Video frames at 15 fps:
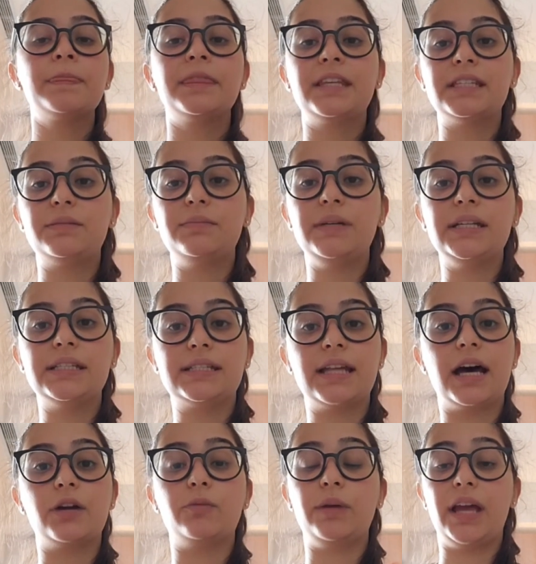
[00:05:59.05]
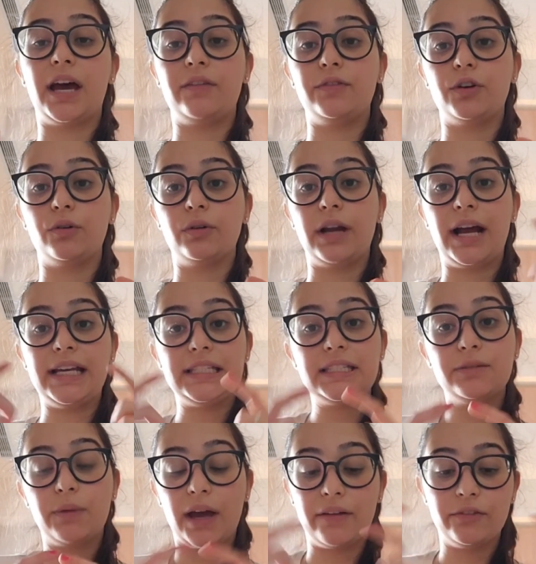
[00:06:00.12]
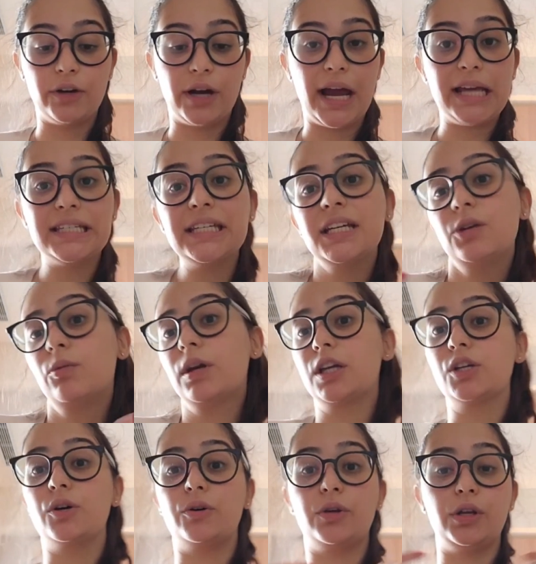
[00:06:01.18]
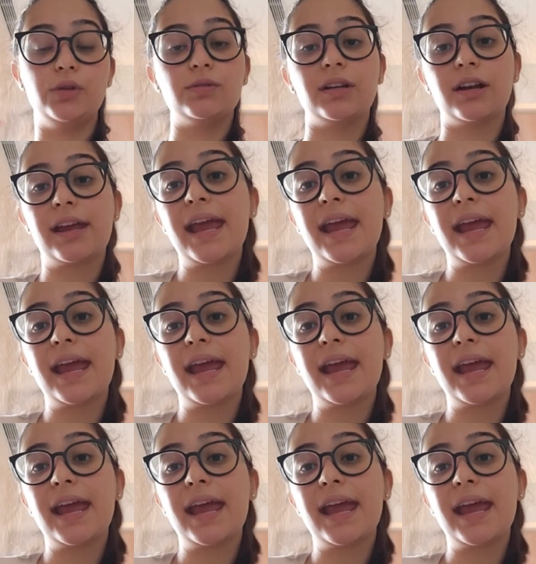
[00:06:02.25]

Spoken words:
This means that we have their ID, we can go to use their